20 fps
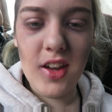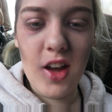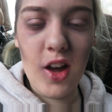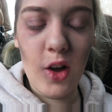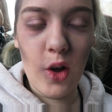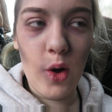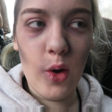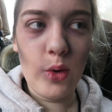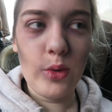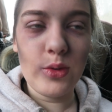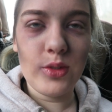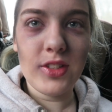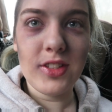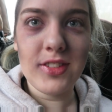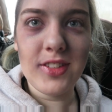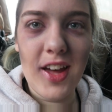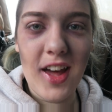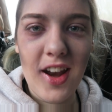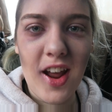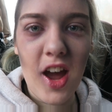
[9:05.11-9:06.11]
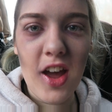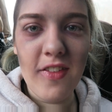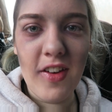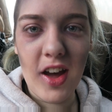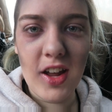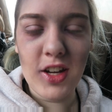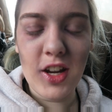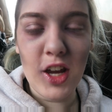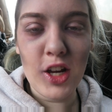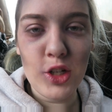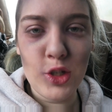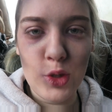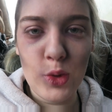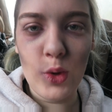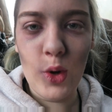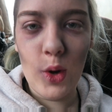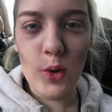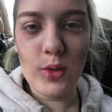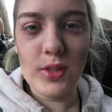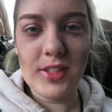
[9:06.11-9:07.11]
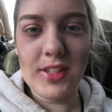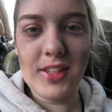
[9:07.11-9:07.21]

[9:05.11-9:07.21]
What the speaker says: a cold, and I've had like two colds.